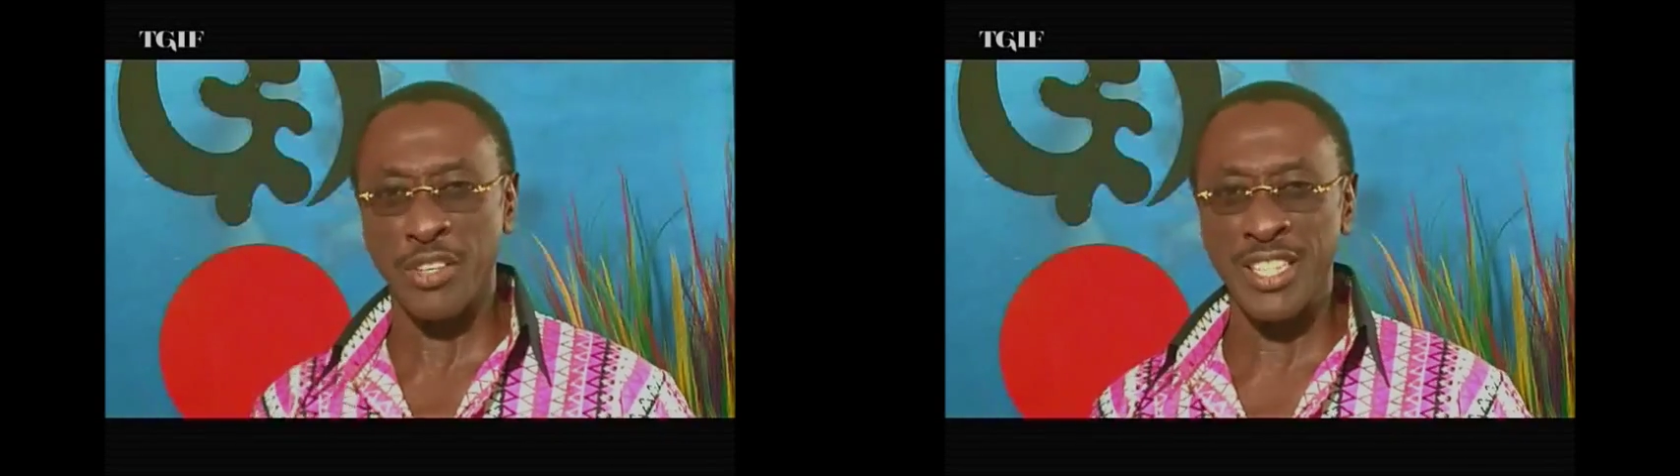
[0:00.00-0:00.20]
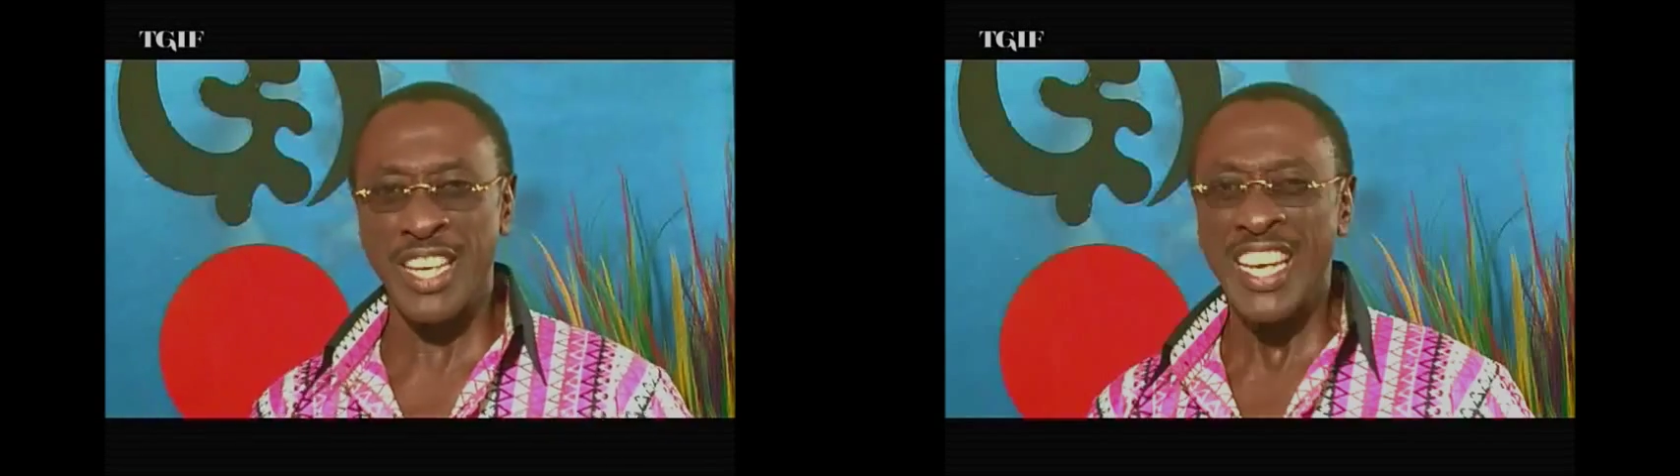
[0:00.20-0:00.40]

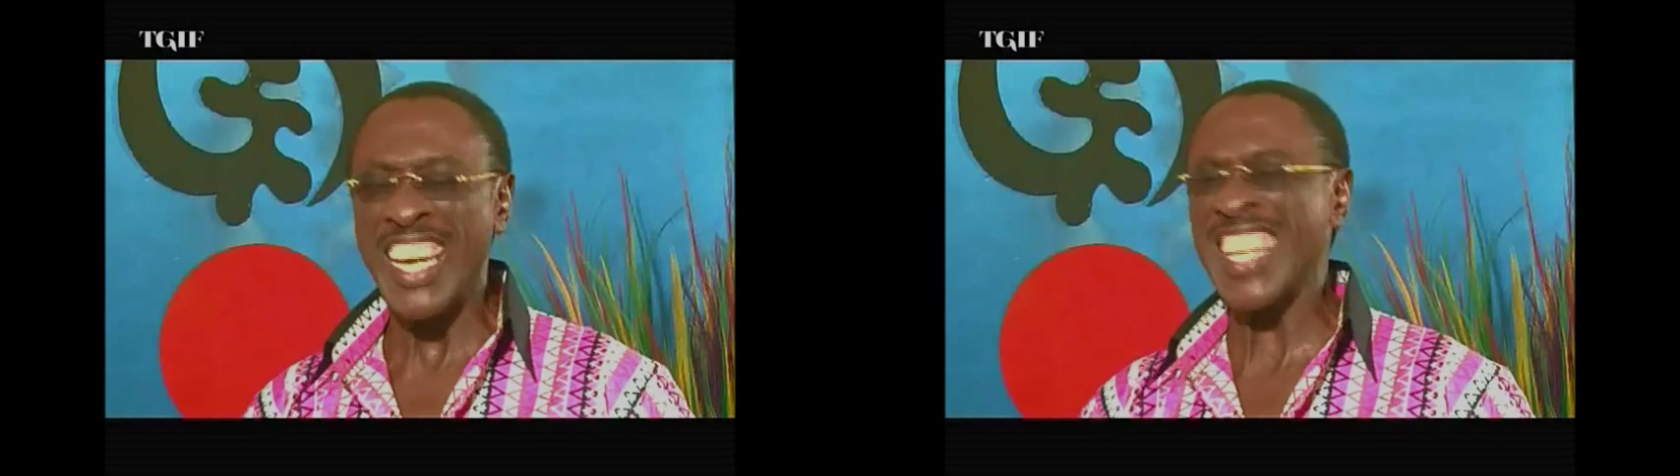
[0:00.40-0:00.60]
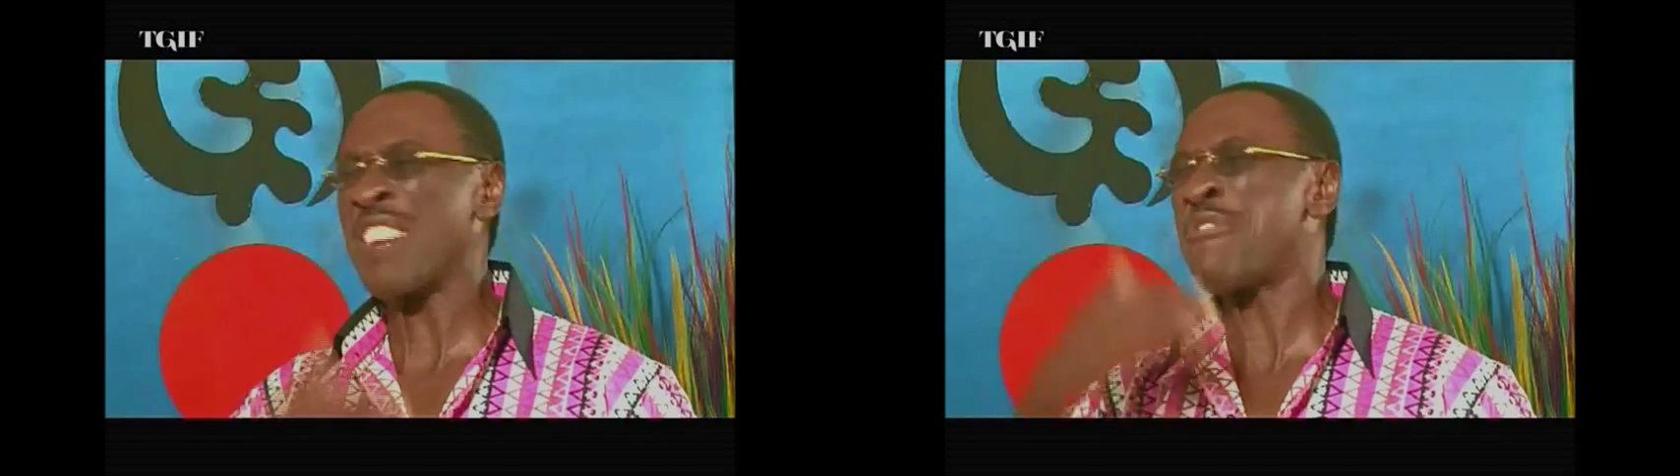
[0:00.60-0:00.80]
to create
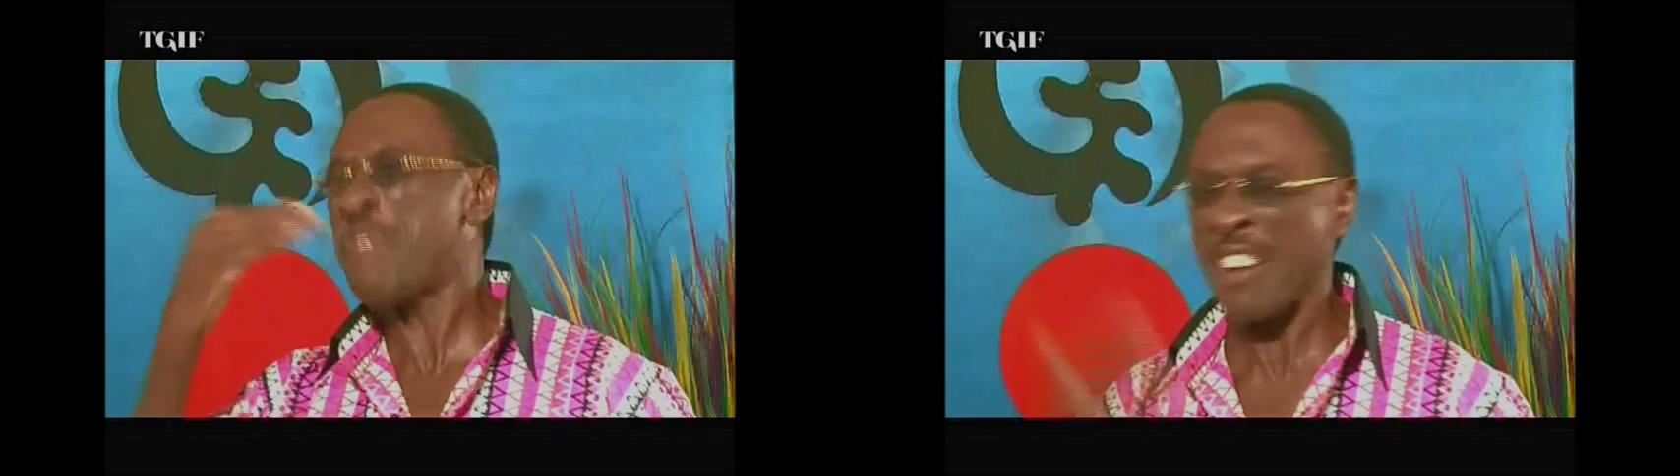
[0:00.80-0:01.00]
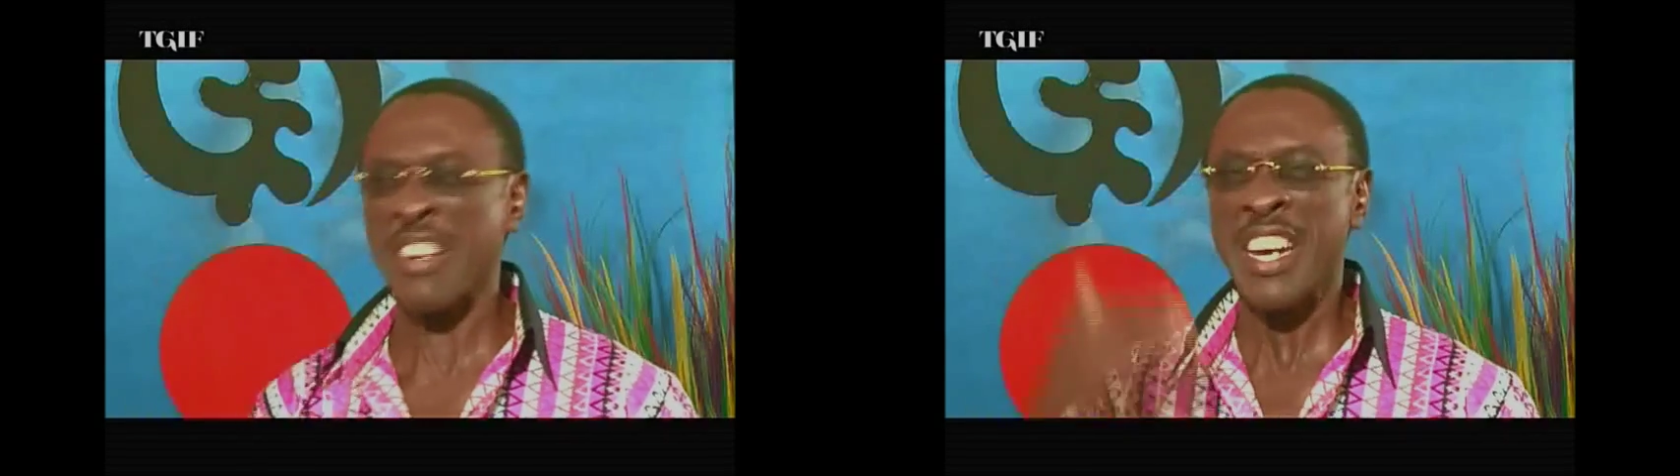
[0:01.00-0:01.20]
in a
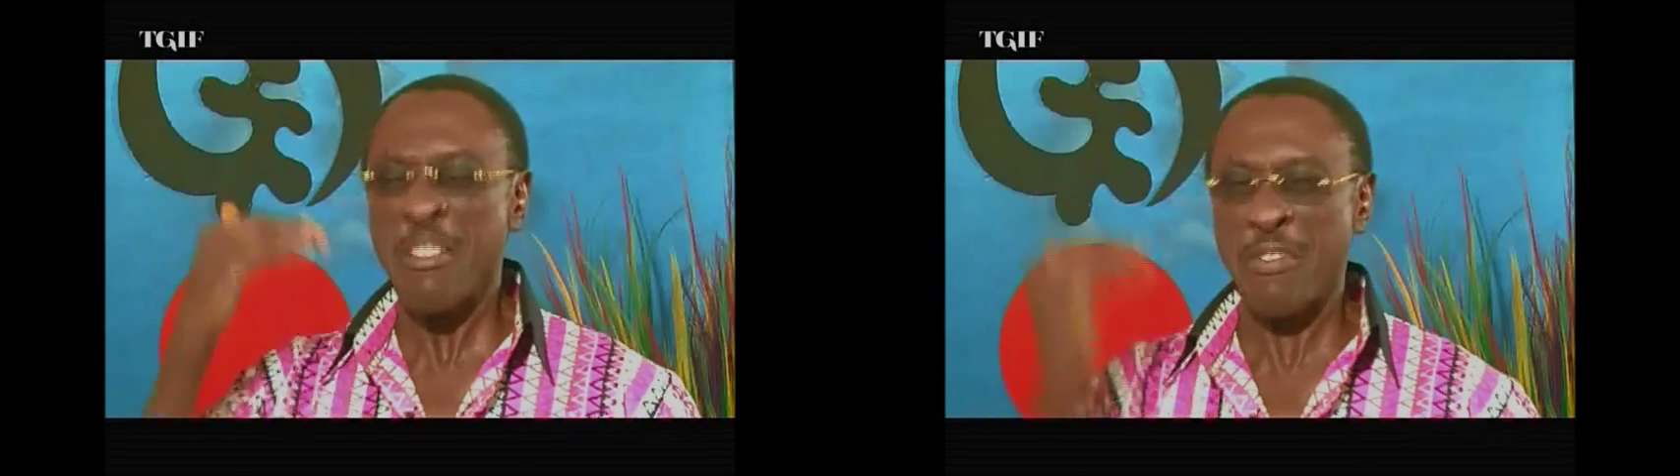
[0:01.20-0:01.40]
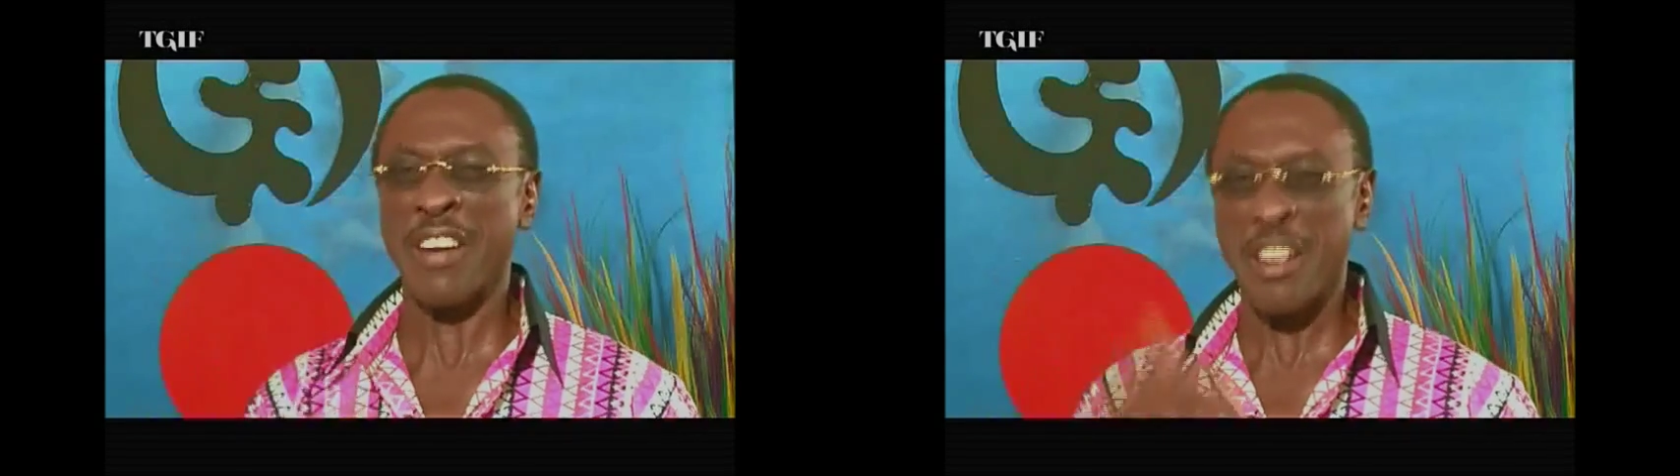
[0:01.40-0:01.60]
very,
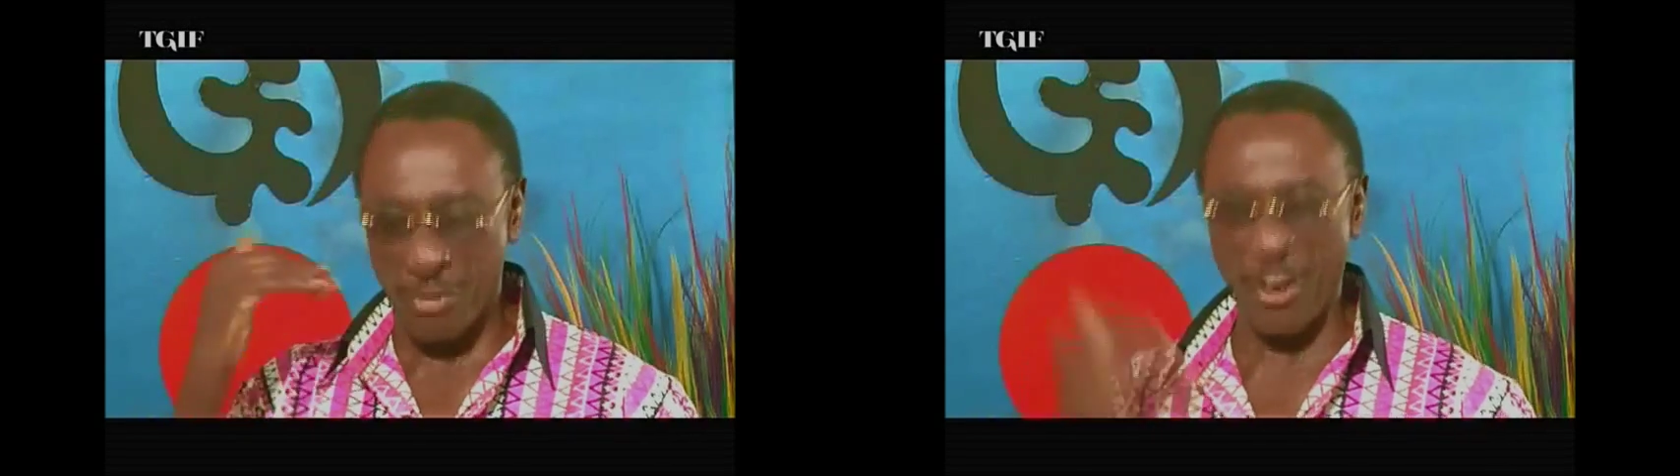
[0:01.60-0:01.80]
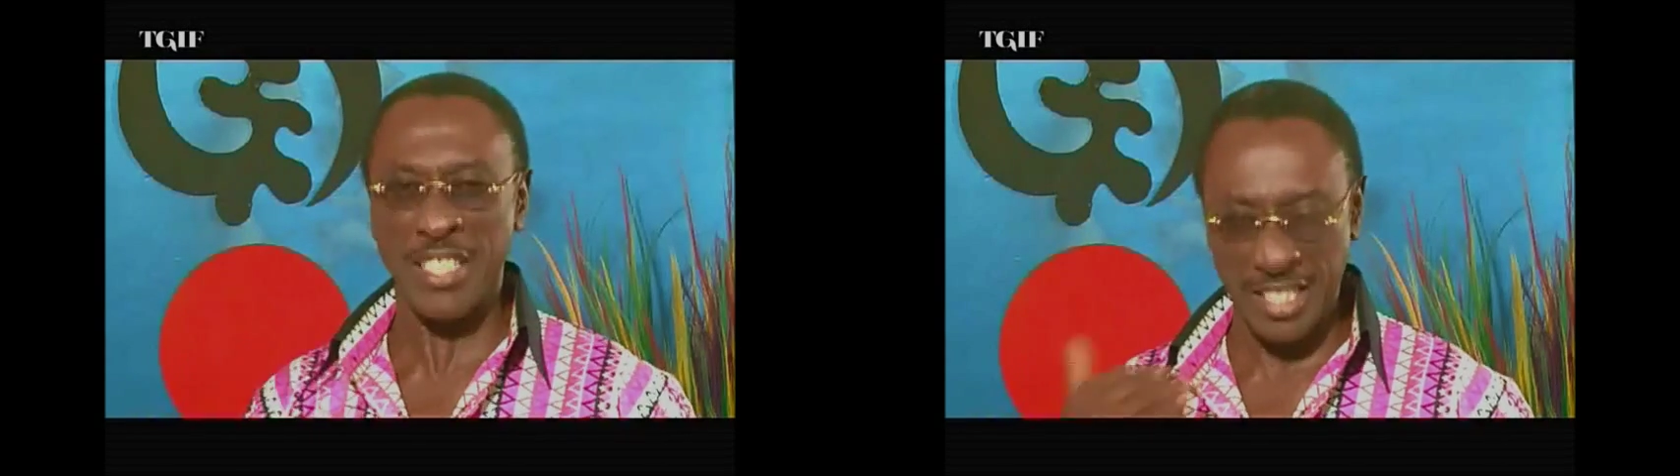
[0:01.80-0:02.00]
very
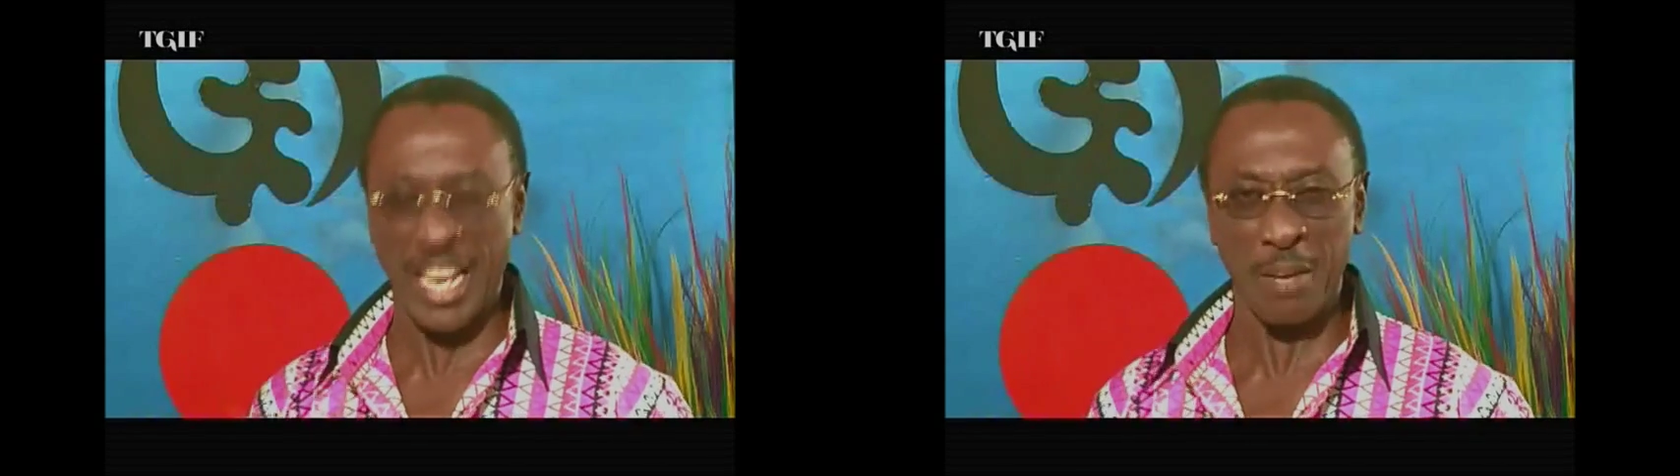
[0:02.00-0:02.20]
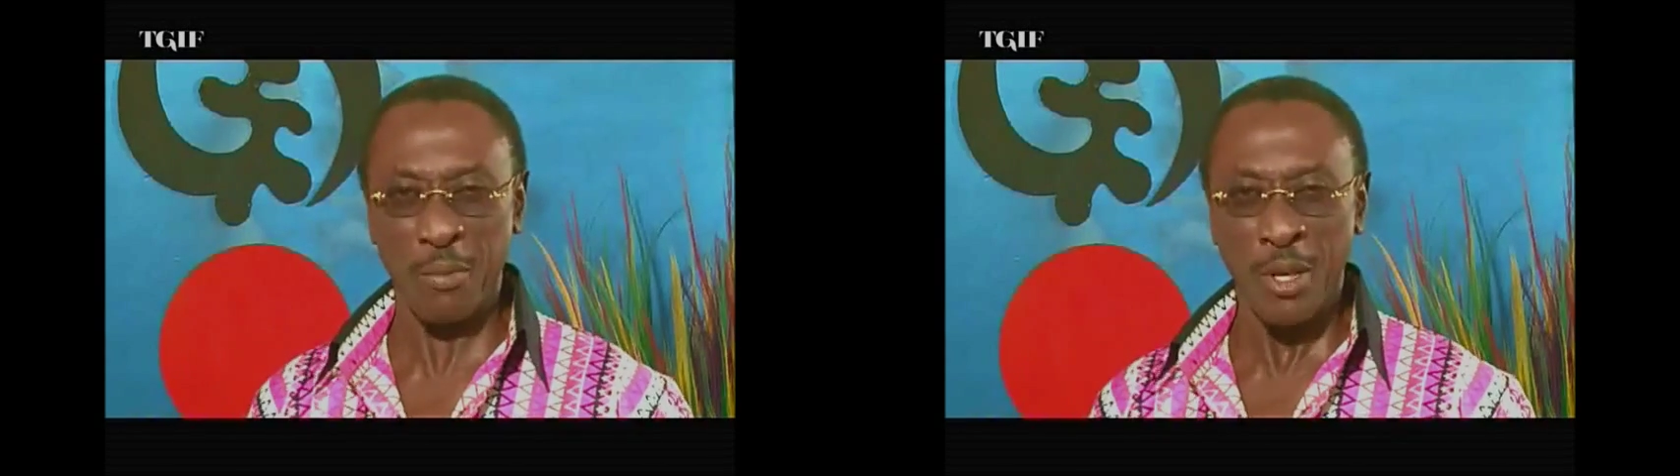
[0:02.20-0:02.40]

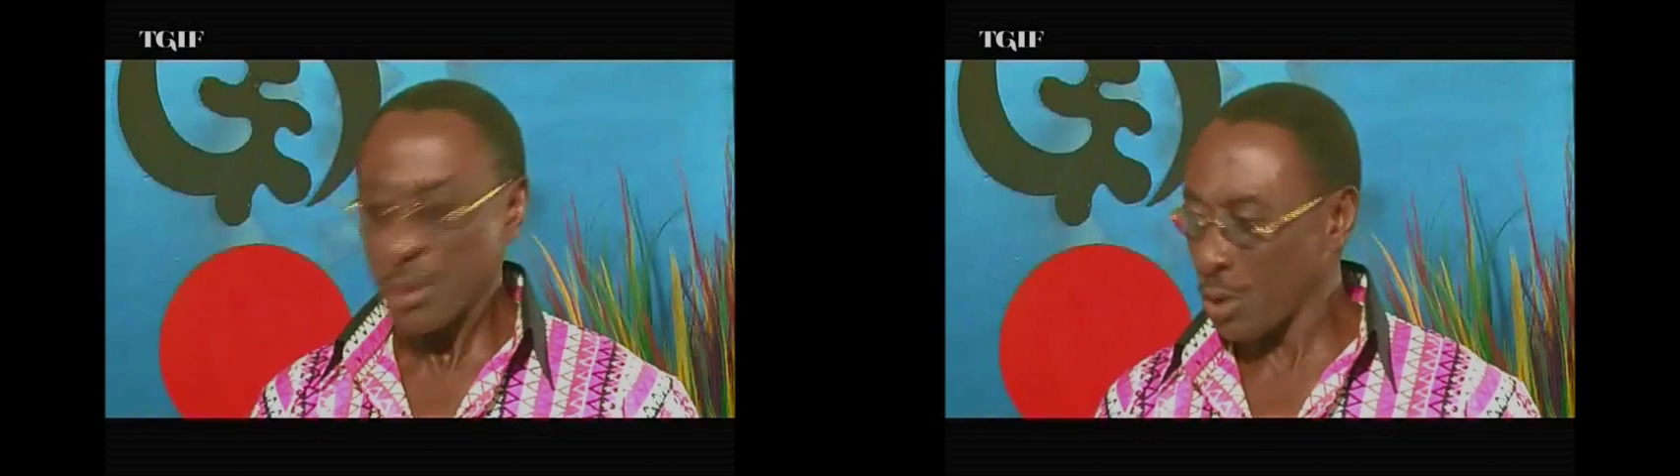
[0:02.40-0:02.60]
fast time.